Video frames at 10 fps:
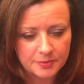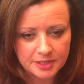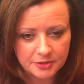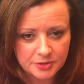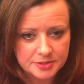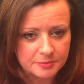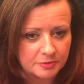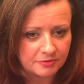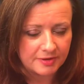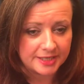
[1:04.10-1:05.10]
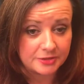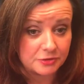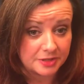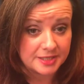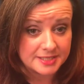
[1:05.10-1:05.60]
but we can also provide an
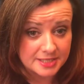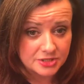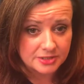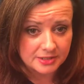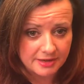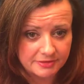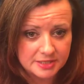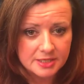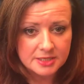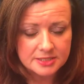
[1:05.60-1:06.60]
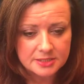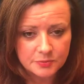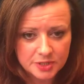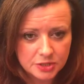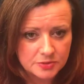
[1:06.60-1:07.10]
organizational level.
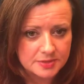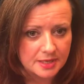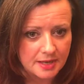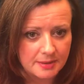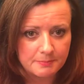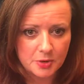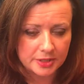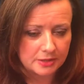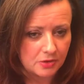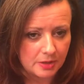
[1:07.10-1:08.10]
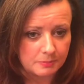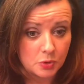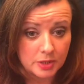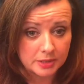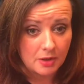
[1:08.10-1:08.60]
So we use a model called
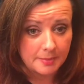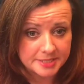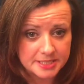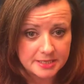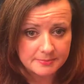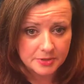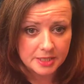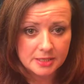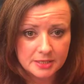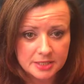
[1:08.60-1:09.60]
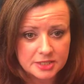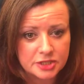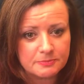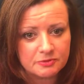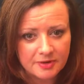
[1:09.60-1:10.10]
Portland Common Data Model
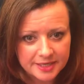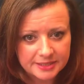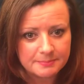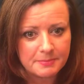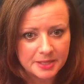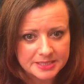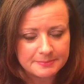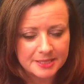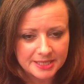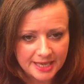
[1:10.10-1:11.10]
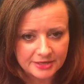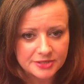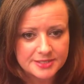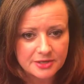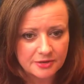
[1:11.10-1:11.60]
to provide the multiple
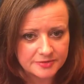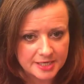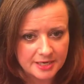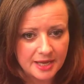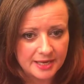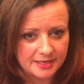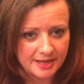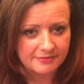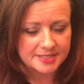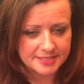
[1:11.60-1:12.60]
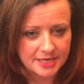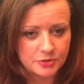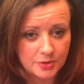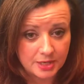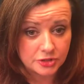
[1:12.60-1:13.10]
layers of data and levels that
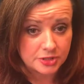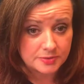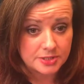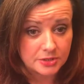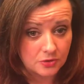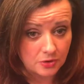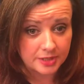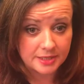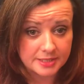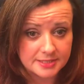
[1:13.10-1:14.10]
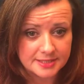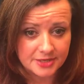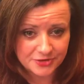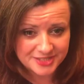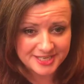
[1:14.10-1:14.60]
you can use to organize the
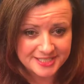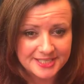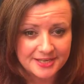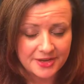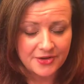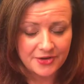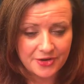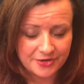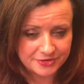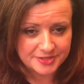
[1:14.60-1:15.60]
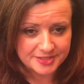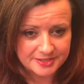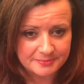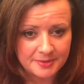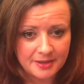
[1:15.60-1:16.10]
content of your
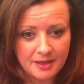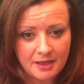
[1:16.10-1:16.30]
system.